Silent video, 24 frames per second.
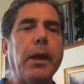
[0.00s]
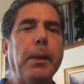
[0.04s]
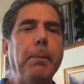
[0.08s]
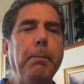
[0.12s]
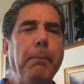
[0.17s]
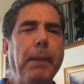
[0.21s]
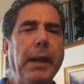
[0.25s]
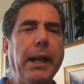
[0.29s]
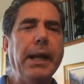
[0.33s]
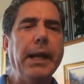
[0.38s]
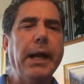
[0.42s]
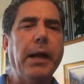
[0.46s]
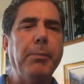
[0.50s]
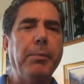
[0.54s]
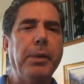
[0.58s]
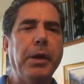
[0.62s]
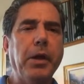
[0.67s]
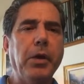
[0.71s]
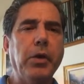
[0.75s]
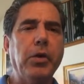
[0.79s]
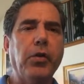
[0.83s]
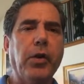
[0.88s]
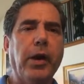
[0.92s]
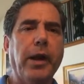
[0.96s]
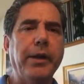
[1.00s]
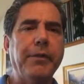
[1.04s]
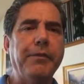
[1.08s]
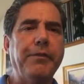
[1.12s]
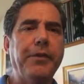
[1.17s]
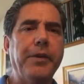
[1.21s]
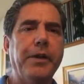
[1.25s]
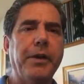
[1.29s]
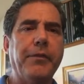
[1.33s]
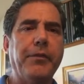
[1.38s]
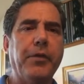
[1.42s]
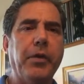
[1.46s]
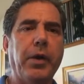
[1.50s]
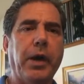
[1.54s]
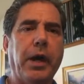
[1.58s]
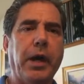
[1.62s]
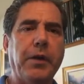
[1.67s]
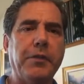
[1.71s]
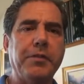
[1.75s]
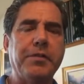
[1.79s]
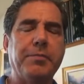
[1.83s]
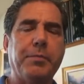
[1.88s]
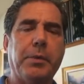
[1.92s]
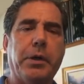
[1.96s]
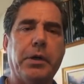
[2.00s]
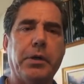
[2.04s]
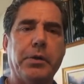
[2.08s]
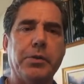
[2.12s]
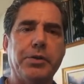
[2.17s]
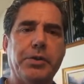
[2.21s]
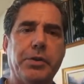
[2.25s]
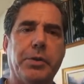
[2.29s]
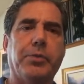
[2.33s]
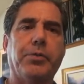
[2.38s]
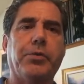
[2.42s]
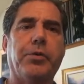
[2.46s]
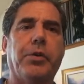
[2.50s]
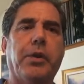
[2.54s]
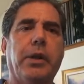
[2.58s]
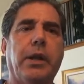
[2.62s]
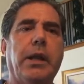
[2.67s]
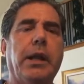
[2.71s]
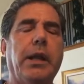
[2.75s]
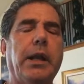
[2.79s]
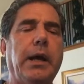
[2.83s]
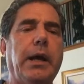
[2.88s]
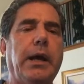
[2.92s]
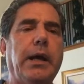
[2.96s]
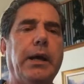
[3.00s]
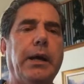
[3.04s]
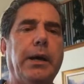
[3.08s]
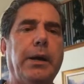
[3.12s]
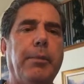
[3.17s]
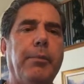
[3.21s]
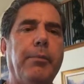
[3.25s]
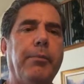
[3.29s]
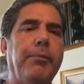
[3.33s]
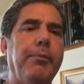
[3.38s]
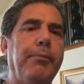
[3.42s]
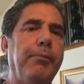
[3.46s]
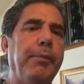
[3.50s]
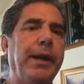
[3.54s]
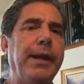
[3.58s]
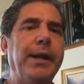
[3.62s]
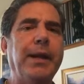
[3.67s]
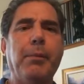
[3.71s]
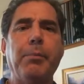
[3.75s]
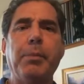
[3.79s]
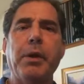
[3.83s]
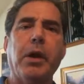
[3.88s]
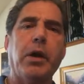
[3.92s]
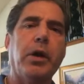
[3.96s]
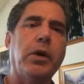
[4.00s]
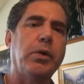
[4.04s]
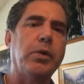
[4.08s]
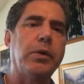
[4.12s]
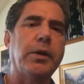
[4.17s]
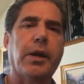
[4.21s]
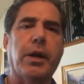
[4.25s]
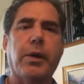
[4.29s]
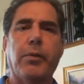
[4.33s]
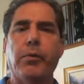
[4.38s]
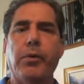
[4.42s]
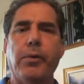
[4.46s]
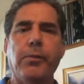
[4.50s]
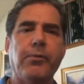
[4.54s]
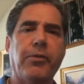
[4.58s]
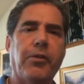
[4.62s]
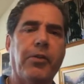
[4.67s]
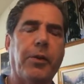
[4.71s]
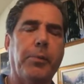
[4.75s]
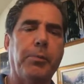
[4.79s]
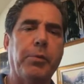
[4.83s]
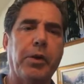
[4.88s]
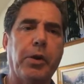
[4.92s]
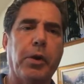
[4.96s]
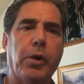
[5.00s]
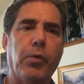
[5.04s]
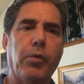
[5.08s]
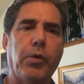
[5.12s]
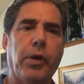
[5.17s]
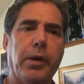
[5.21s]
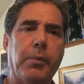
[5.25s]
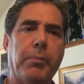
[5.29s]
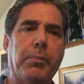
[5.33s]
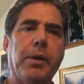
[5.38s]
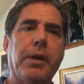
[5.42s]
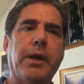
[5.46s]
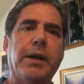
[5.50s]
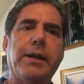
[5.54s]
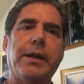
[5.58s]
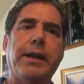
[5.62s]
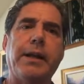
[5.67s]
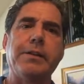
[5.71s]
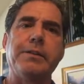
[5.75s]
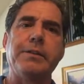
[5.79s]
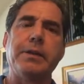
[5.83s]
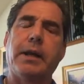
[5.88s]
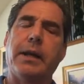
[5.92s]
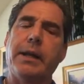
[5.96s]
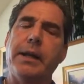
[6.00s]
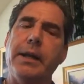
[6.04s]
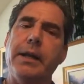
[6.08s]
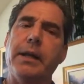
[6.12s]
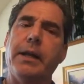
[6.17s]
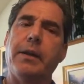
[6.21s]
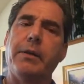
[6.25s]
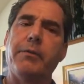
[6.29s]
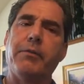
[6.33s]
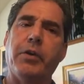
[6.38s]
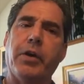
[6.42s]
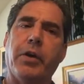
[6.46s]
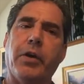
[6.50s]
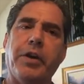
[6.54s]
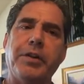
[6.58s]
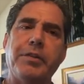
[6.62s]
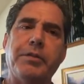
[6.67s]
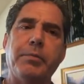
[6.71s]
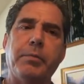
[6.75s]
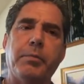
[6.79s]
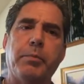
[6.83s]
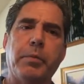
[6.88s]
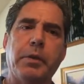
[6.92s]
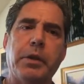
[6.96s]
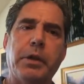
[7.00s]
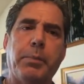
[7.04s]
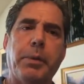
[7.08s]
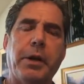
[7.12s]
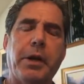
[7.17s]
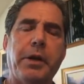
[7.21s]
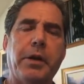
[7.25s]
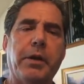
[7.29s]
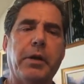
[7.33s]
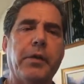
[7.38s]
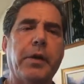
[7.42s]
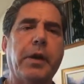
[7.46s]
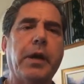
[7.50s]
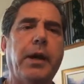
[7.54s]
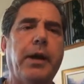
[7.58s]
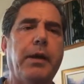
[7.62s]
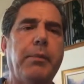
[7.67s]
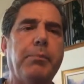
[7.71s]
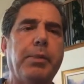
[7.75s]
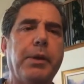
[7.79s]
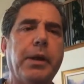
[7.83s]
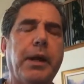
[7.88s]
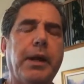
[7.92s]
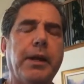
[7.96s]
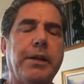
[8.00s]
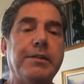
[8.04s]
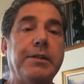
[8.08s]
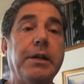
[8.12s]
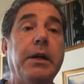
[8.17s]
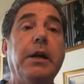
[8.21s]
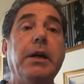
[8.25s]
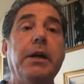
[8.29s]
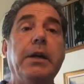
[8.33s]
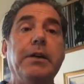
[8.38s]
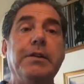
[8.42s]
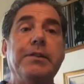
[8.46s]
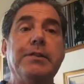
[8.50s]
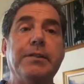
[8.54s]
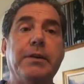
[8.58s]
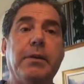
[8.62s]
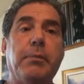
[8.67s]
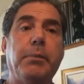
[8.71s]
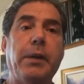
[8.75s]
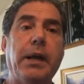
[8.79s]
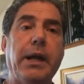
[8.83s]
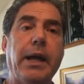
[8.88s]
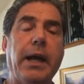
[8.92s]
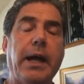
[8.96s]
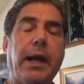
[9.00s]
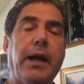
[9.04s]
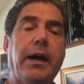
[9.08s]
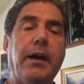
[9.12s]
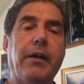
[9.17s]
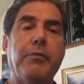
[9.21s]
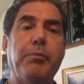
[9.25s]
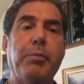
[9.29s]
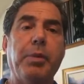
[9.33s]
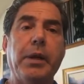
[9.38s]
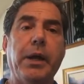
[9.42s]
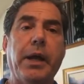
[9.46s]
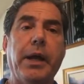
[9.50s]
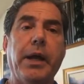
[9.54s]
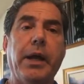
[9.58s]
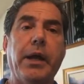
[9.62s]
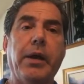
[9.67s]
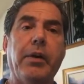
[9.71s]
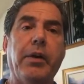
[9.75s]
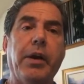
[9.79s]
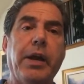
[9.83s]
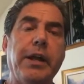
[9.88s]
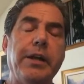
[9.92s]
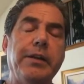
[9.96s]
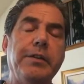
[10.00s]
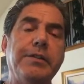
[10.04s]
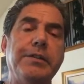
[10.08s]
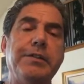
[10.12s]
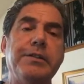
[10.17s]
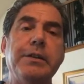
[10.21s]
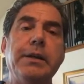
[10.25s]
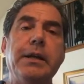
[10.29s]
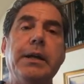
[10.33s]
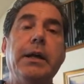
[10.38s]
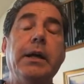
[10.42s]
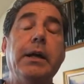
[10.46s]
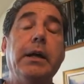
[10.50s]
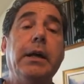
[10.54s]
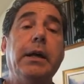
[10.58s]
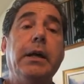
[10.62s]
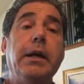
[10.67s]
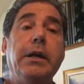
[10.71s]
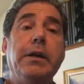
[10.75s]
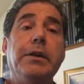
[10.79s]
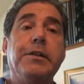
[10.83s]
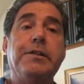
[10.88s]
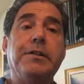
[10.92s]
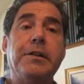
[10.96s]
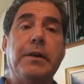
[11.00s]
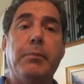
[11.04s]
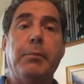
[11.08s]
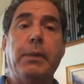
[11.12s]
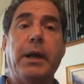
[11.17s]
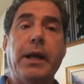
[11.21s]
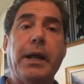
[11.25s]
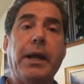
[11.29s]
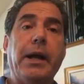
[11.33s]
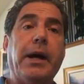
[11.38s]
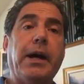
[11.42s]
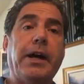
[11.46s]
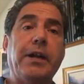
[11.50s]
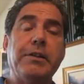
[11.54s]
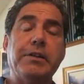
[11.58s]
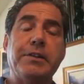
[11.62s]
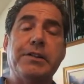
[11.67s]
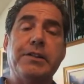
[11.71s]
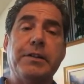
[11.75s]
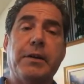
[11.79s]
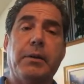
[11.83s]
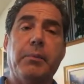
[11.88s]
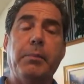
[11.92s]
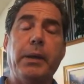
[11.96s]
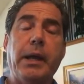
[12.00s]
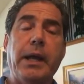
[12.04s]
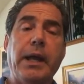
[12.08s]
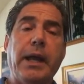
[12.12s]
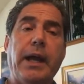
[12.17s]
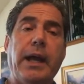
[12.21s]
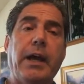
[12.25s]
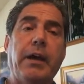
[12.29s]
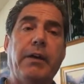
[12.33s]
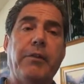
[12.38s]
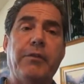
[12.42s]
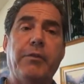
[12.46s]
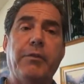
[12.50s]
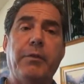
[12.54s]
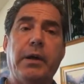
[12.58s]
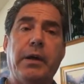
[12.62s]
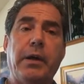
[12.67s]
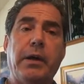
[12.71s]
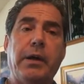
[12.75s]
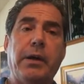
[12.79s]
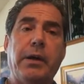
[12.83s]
may not be a great fit if you have small children. May not be a whole lot of room for them to go run and play. Now, again, it varies depending on the complex. Some may have play areas. Some may not. Some may have